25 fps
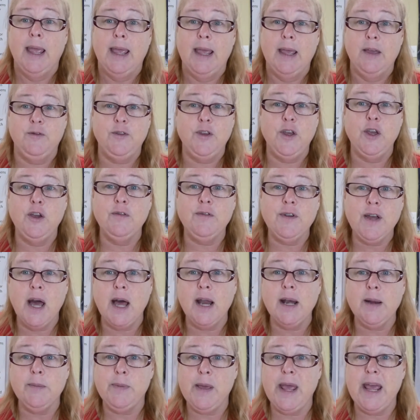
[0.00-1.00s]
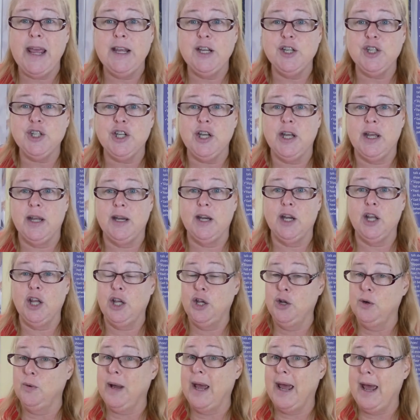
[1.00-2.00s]
If you've got a patient
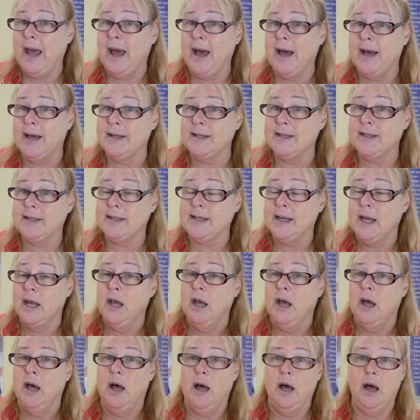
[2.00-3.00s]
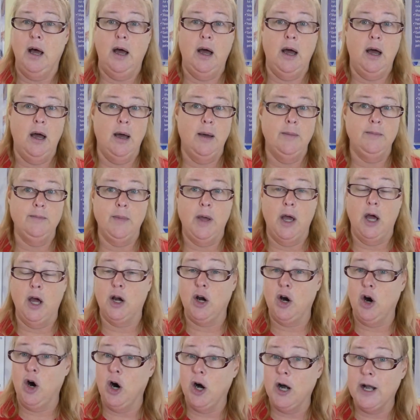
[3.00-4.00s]
who has um, a
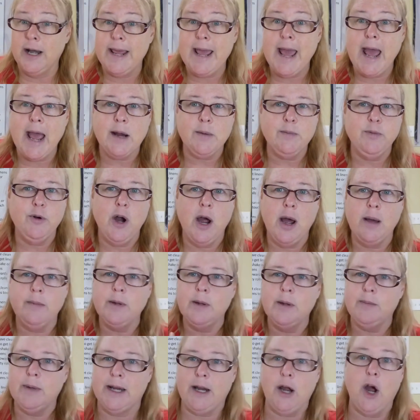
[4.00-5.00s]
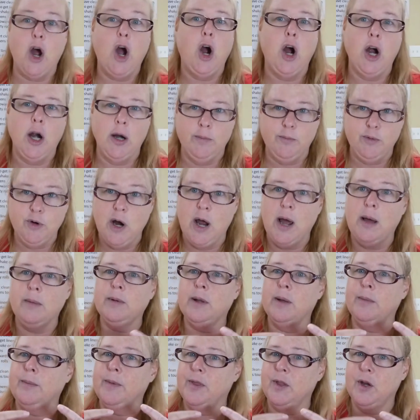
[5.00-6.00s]
cardiac problem, like a heart
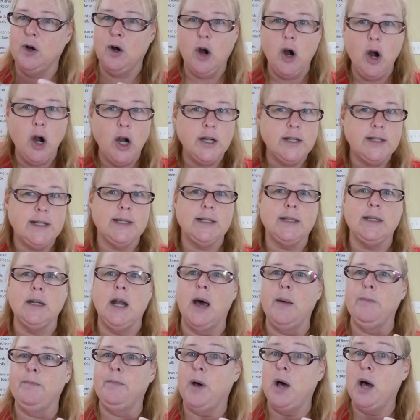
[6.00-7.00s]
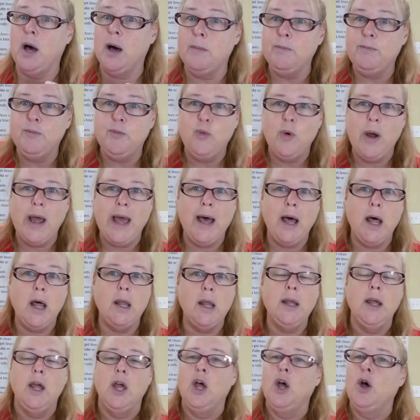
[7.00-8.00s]
problem, and their heart does not pump
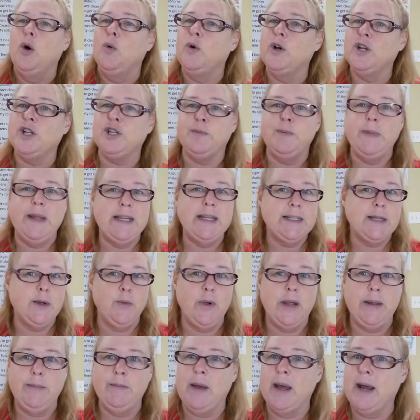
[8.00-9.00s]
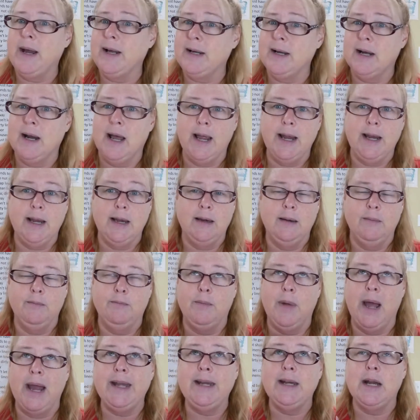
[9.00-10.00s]
well, which means that we might not,
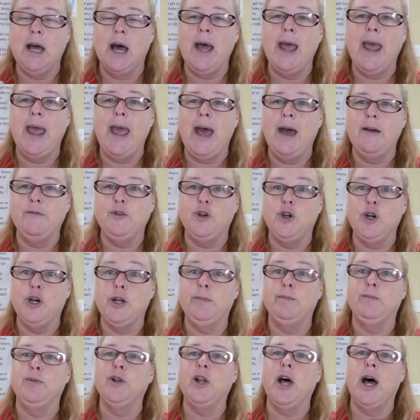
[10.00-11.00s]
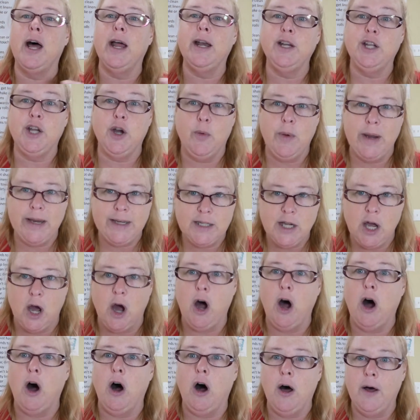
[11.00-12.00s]
might not have good blood going to
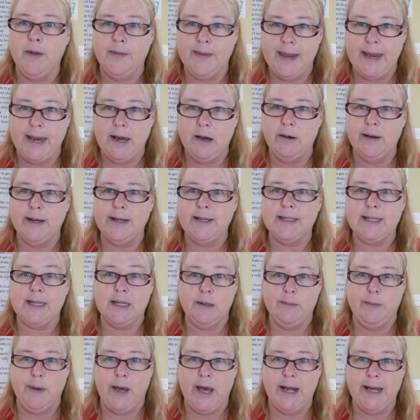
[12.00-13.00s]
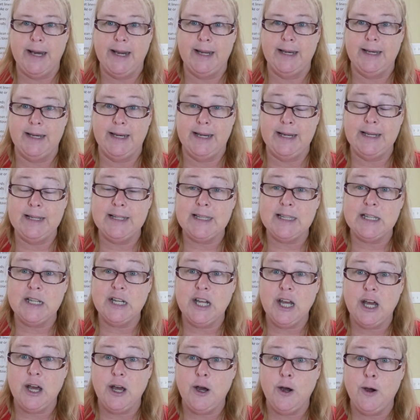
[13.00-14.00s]
all the areas of the body it needs to
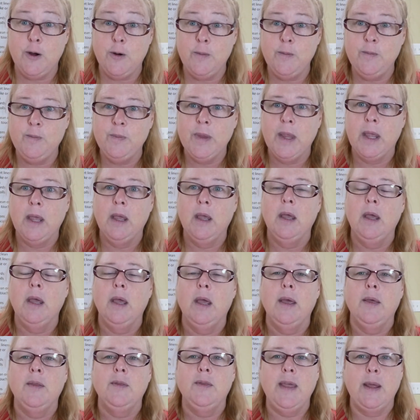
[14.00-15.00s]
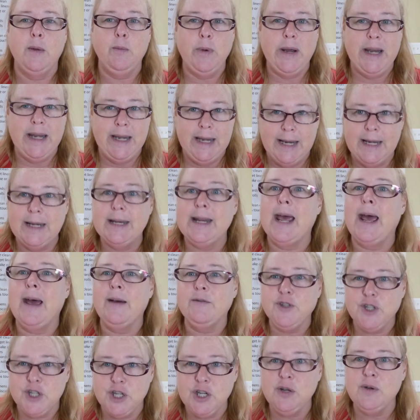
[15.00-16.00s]
go, then we need to
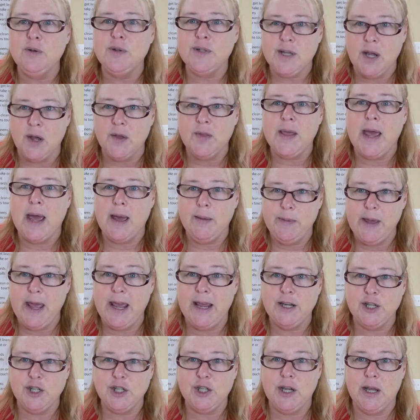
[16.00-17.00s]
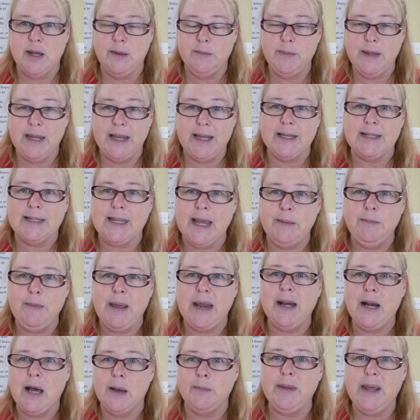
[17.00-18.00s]
have shoes on that patient because they
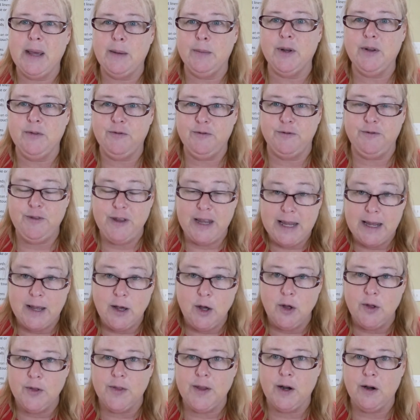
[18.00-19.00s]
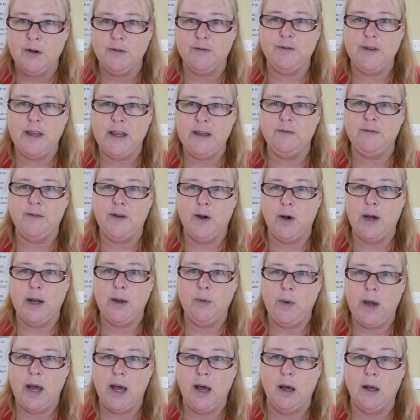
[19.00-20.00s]
may not be able to feel their feet very
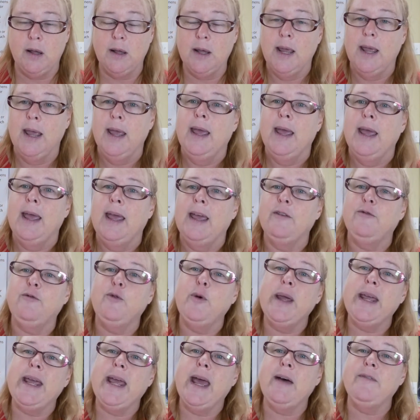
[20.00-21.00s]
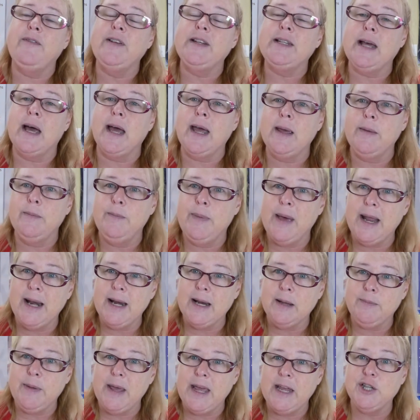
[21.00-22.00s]
well. If we have a
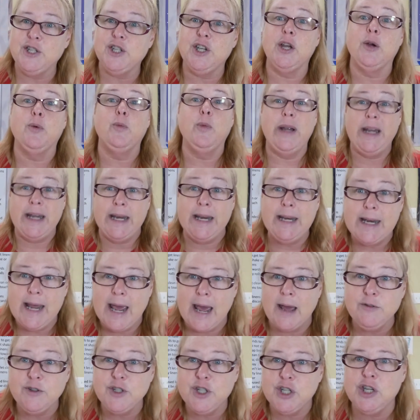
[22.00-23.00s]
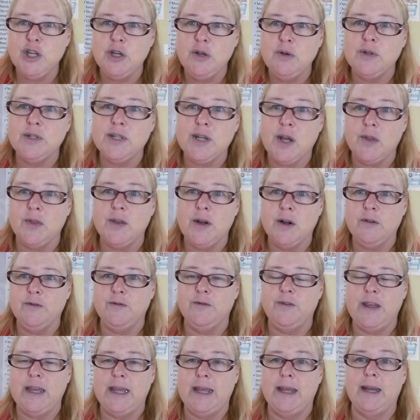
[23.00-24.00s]
diabetic patient, we need to have shoes on their
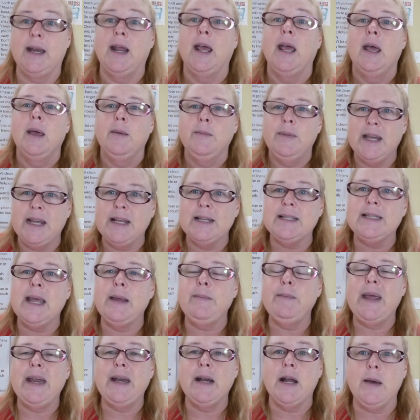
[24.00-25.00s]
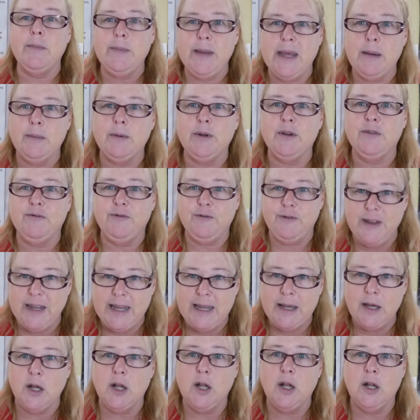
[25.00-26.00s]
feet because they may not be able to
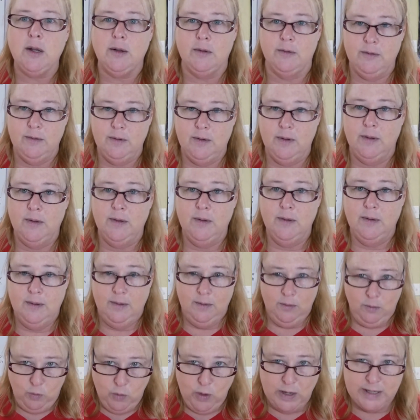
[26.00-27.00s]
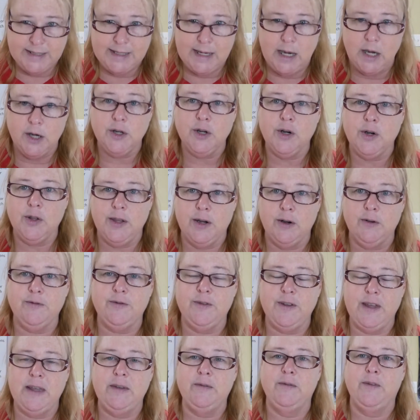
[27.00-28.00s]
feel what's under their
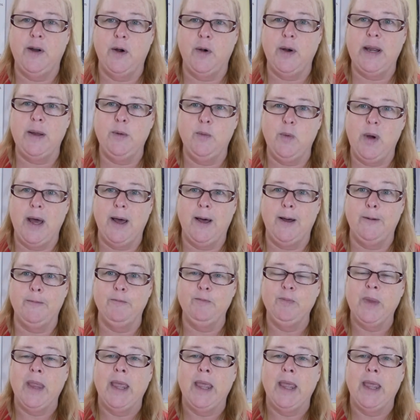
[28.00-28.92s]
feet very well.